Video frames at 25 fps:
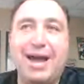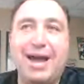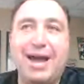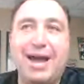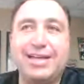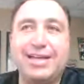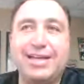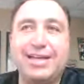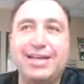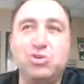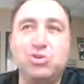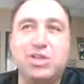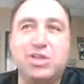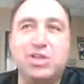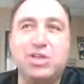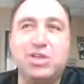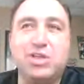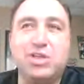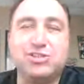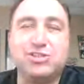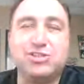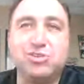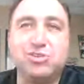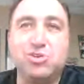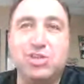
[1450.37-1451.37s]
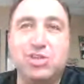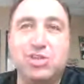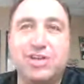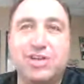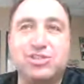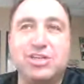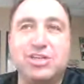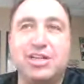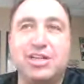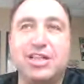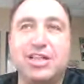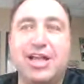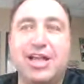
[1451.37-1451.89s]
back in
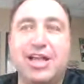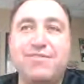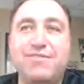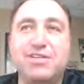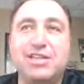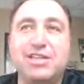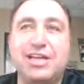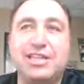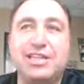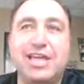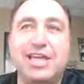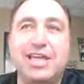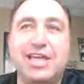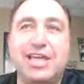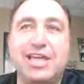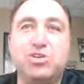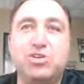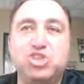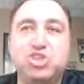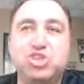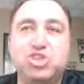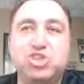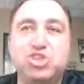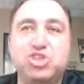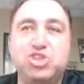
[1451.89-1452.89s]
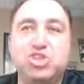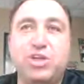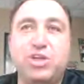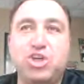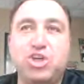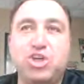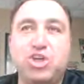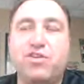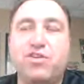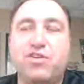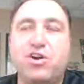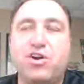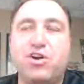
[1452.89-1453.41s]
2011 that they would
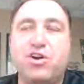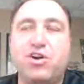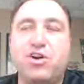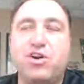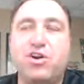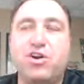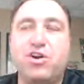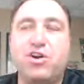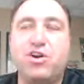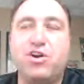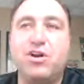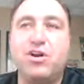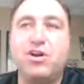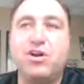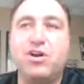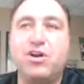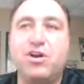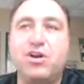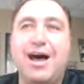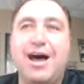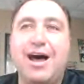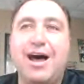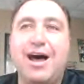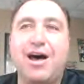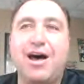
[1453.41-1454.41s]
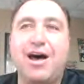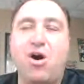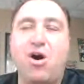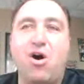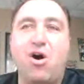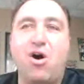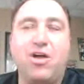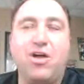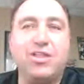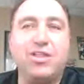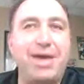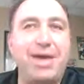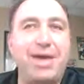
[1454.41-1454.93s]
switch over.
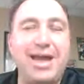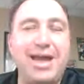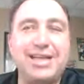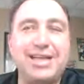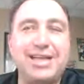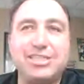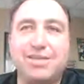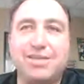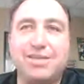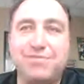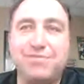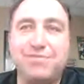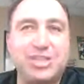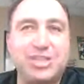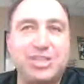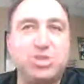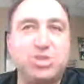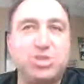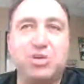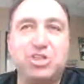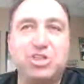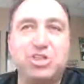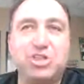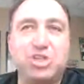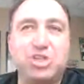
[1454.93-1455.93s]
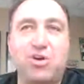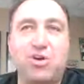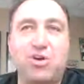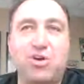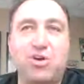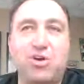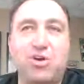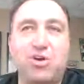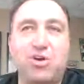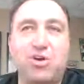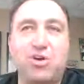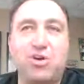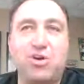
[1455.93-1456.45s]
All the banks have not switched
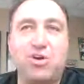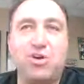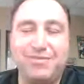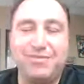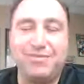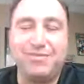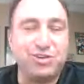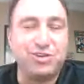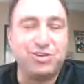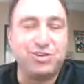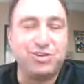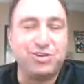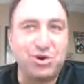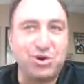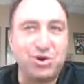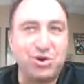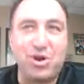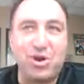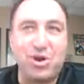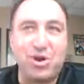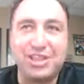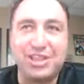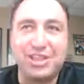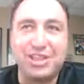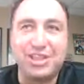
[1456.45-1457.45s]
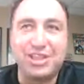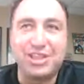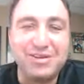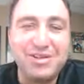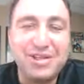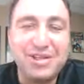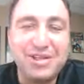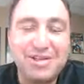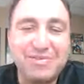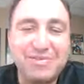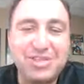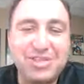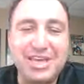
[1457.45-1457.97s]
over, and for sure all
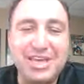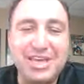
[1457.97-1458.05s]
the